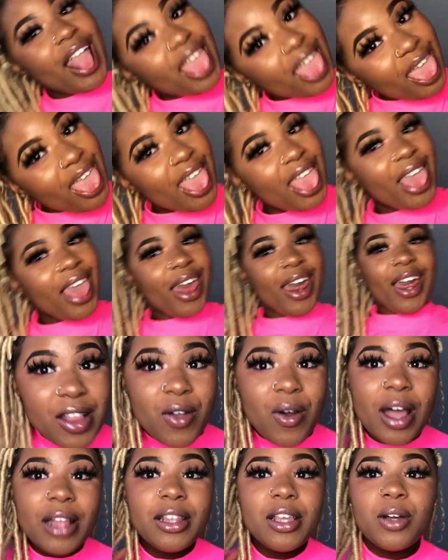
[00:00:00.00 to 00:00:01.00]
I know
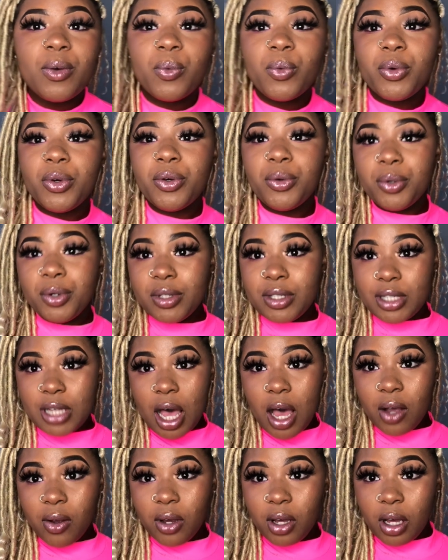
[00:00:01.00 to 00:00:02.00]
I look real
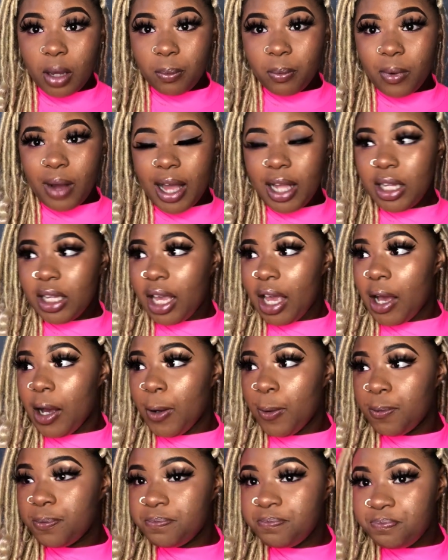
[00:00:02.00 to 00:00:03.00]
dolled up right
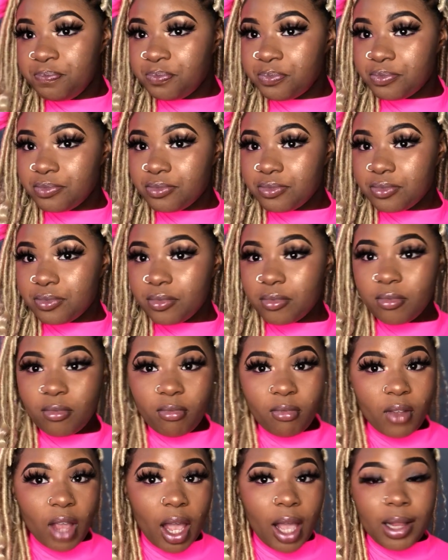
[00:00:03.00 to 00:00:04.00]
now.
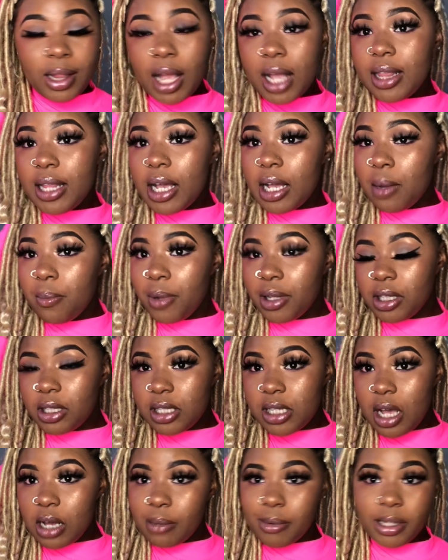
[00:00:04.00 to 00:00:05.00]
And not like I'm about to
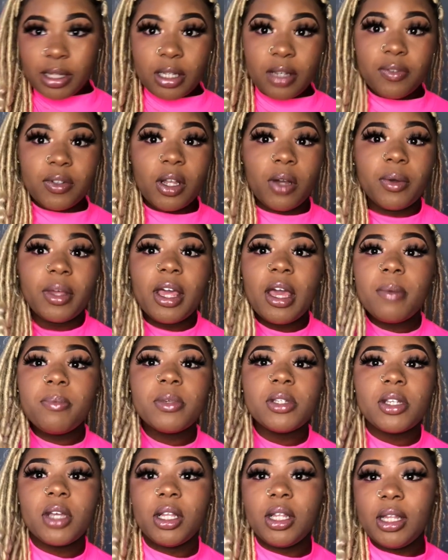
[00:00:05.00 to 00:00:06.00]
talk about living on
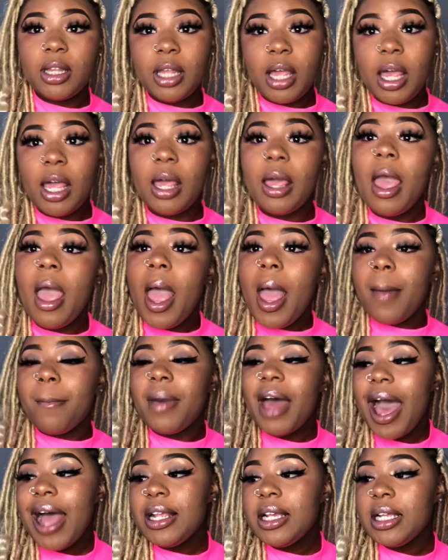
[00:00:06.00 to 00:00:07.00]
campus or anything,
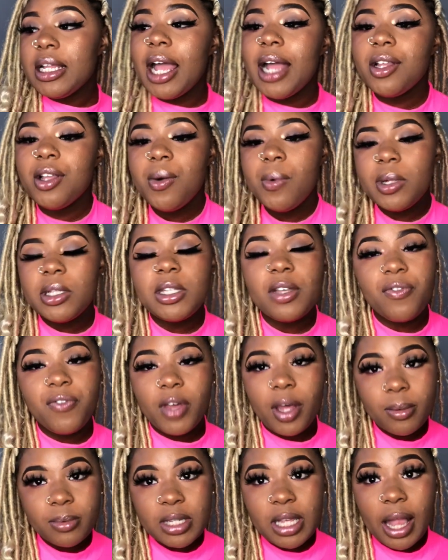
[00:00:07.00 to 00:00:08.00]
but I did not know what to
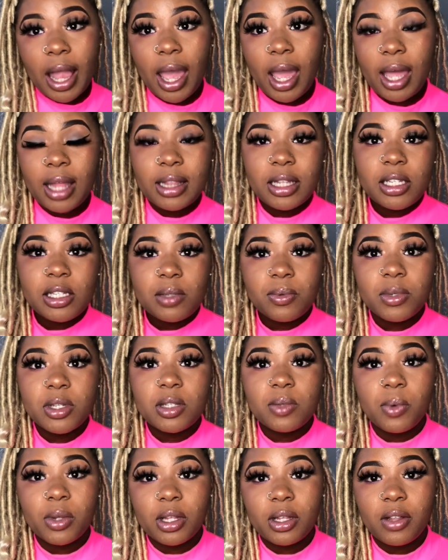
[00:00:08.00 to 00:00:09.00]
film today, and this was
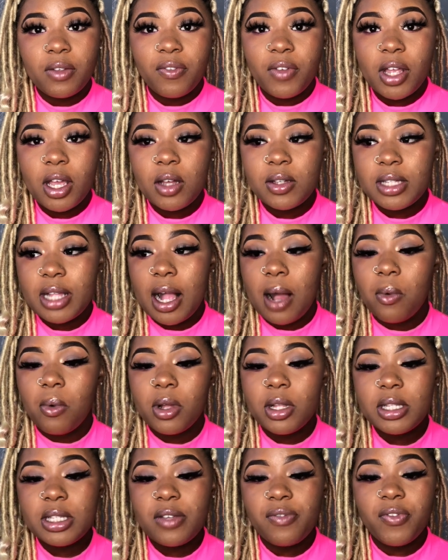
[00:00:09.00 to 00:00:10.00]
one of the videos that I
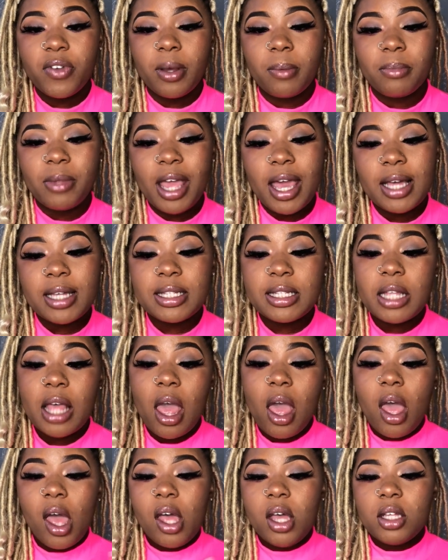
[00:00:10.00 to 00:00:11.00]
wanted to film next.
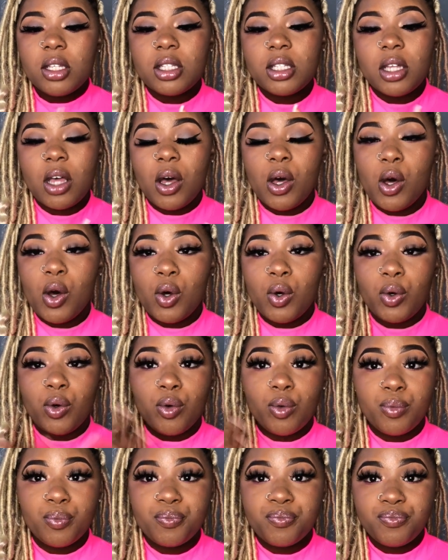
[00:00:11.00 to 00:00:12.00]

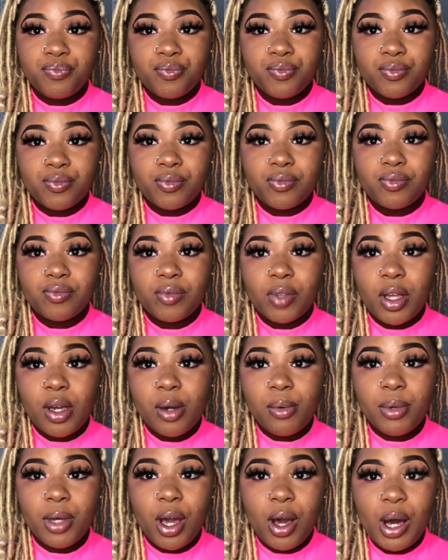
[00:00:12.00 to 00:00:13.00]
So here
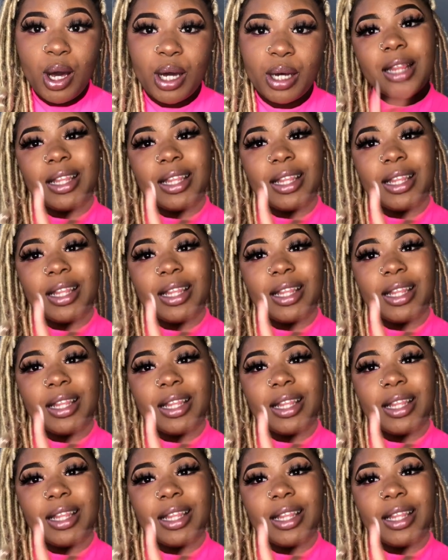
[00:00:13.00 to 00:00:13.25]
we are.